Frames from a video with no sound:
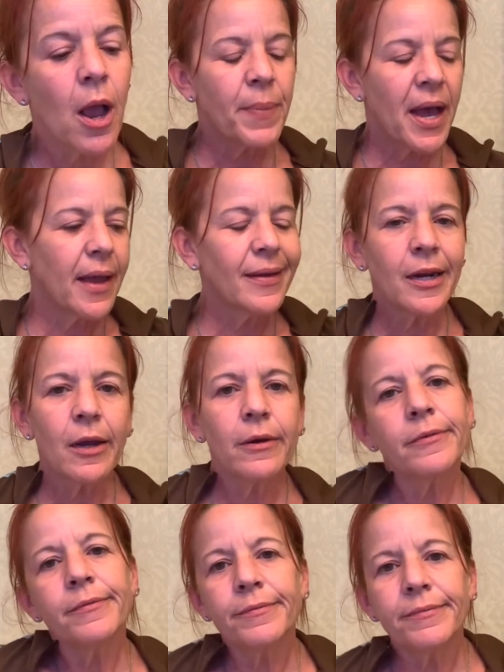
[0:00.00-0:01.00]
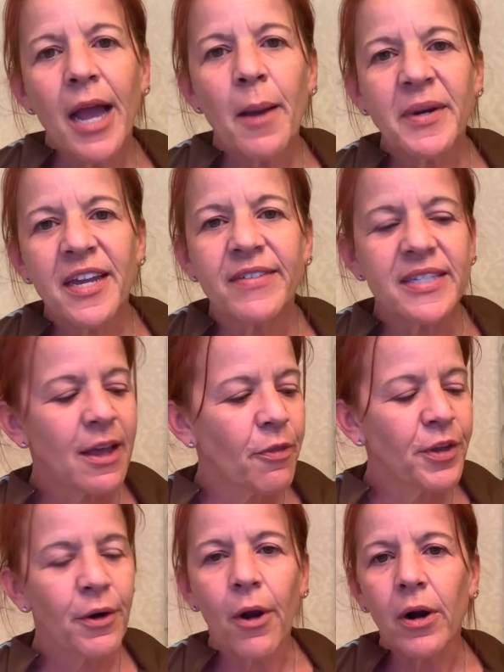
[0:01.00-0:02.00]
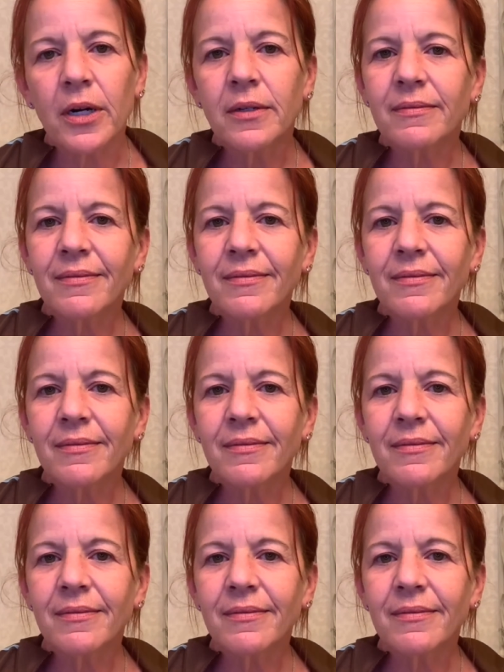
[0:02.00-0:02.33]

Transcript: But you know, how many of us out there are?